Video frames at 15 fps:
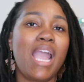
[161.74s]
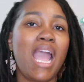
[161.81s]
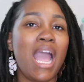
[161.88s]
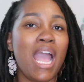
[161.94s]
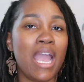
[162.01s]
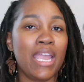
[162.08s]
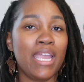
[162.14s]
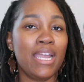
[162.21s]

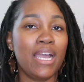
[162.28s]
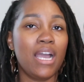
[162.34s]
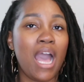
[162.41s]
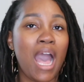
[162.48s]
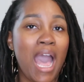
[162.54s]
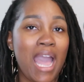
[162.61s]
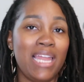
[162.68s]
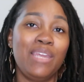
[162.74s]
I
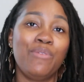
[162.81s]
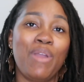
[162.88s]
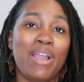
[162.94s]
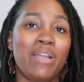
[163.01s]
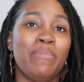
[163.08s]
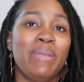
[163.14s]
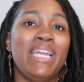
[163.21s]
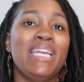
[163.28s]
highly
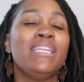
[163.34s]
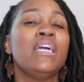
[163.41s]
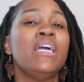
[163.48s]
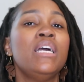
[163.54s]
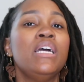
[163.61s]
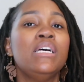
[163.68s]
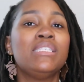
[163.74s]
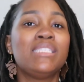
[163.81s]
recommend
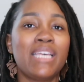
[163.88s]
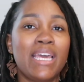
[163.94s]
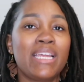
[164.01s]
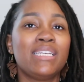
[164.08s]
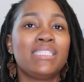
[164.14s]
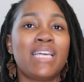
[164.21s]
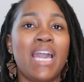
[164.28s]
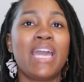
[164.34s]

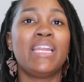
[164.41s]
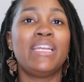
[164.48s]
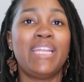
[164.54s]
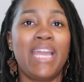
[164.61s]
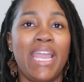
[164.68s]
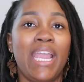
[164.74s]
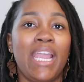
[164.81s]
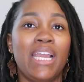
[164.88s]
setting aside a
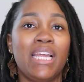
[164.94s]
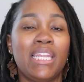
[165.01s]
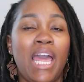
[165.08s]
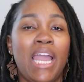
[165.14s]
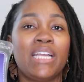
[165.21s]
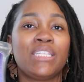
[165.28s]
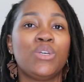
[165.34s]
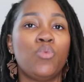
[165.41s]
day
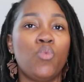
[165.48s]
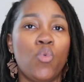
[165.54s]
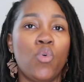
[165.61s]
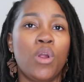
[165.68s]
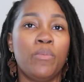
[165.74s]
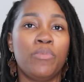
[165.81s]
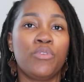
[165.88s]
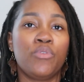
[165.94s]
like to
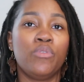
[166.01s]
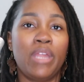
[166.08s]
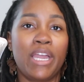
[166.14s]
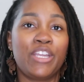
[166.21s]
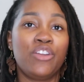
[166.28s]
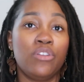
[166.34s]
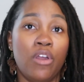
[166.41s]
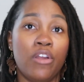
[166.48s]
warm through
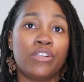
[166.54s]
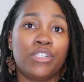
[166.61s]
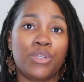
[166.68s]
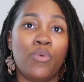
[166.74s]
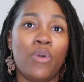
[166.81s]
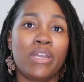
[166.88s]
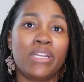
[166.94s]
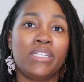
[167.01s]
like your larger
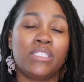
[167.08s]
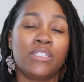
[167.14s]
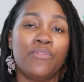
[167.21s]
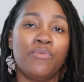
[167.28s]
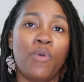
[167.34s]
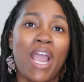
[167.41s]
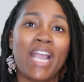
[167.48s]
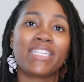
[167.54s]
quantities
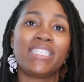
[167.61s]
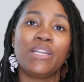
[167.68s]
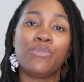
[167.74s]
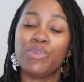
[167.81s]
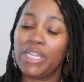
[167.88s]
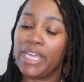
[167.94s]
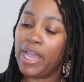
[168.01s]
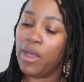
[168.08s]
of wax. It
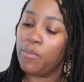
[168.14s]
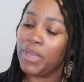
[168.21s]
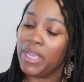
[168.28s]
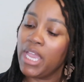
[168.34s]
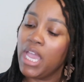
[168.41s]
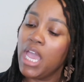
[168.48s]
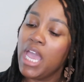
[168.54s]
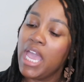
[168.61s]
really helped
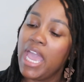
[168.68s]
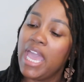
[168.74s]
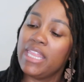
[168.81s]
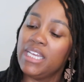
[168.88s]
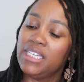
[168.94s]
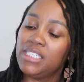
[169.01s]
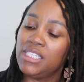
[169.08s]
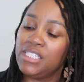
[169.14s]
me. And
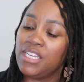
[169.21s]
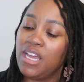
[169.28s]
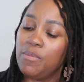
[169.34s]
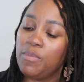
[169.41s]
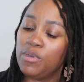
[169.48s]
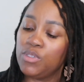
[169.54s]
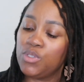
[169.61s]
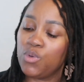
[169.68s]
this is
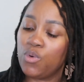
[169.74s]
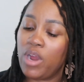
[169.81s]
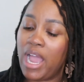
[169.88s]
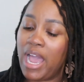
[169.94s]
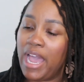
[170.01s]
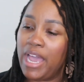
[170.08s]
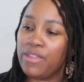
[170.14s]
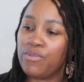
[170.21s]
Dumbo Soar
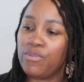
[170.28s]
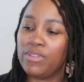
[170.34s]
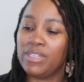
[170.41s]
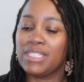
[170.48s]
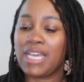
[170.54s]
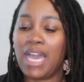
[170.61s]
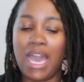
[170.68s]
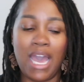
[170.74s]
High Through the
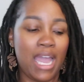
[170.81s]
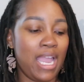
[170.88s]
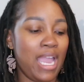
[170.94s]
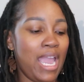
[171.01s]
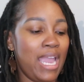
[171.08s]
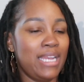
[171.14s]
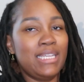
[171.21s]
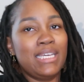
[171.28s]
Sky.
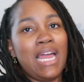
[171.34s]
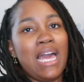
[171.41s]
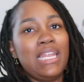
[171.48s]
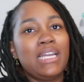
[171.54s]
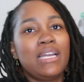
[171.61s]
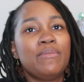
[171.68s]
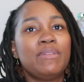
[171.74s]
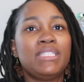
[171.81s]
And did I
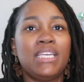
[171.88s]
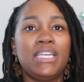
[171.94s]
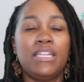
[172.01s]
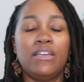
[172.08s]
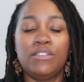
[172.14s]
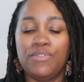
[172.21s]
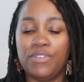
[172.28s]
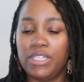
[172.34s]
look up the scent
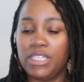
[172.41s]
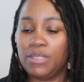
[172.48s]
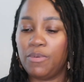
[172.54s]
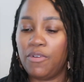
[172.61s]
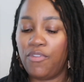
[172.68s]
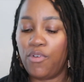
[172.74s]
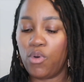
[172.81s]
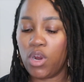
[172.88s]
notes for this
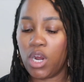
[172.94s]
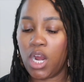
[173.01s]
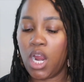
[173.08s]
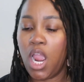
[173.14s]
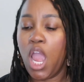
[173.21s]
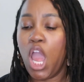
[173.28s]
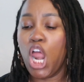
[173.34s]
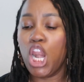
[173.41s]
before?
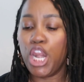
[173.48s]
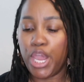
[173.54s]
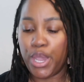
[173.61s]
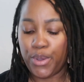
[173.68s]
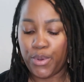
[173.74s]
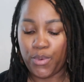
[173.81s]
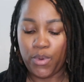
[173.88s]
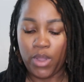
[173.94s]

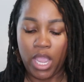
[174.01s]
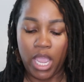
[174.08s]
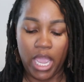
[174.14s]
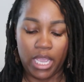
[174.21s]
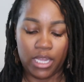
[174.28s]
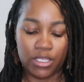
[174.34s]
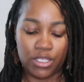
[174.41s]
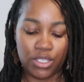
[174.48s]
No.
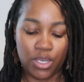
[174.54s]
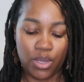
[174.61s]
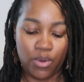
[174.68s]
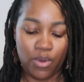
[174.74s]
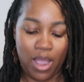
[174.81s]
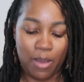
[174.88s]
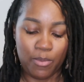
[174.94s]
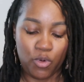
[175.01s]
And
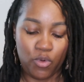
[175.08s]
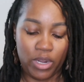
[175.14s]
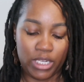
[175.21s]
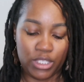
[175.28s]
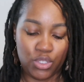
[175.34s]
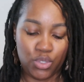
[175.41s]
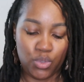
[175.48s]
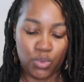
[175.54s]
so I'm
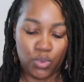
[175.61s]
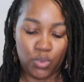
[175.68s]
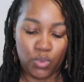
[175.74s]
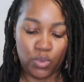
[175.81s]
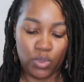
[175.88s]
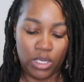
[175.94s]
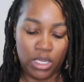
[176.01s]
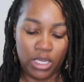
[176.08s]
going
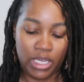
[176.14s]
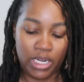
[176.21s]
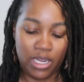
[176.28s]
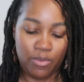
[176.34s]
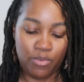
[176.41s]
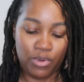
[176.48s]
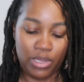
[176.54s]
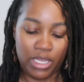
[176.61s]
to look it
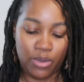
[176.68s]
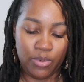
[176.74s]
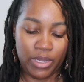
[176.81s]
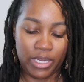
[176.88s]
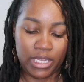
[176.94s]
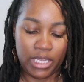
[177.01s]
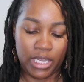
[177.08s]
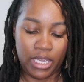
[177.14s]
up really
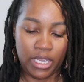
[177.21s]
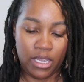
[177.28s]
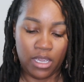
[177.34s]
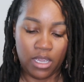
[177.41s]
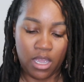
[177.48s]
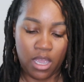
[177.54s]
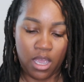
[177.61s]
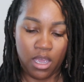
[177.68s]
quickly.
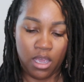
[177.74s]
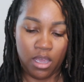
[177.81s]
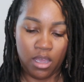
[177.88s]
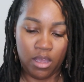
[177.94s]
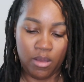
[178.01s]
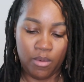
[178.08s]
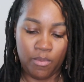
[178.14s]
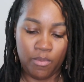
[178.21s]

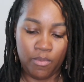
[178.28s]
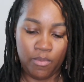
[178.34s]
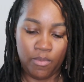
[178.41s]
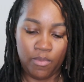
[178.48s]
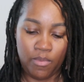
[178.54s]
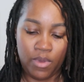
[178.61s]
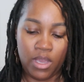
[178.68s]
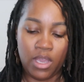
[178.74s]
And
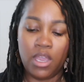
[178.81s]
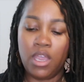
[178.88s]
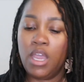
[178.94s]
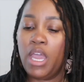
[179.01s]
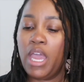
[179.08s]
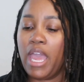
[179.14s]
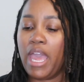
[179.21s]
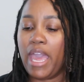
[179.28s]

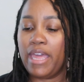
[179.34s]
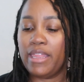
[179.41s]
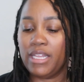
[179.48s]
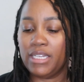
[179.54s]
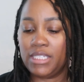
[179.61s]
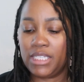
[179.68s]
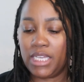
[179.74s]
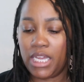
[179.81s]

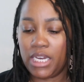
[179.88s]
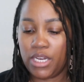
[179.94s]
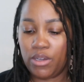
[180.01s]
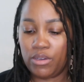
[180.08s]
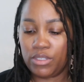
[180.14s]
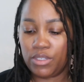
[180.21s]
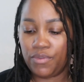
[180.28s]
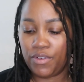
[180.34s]
the scent
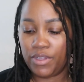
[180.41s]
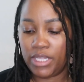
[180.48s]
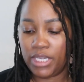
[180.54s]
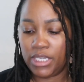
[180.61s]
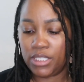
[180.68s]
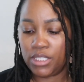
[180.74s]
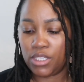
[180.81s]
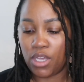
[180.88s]
notes for
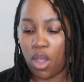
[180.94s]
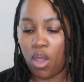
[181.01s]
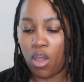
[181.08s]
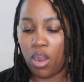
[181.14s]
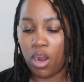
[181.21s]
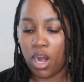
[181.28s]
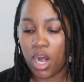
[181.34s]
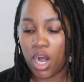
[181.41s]
this
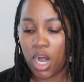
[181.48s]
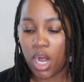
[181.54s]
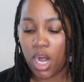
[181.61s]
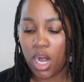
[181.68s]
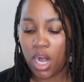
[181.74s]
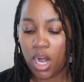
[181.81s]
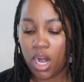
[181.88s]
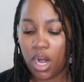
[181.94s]

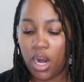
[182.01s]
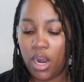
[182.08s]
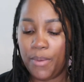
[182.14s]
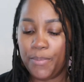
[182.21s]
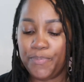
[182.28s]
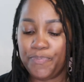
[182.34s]
are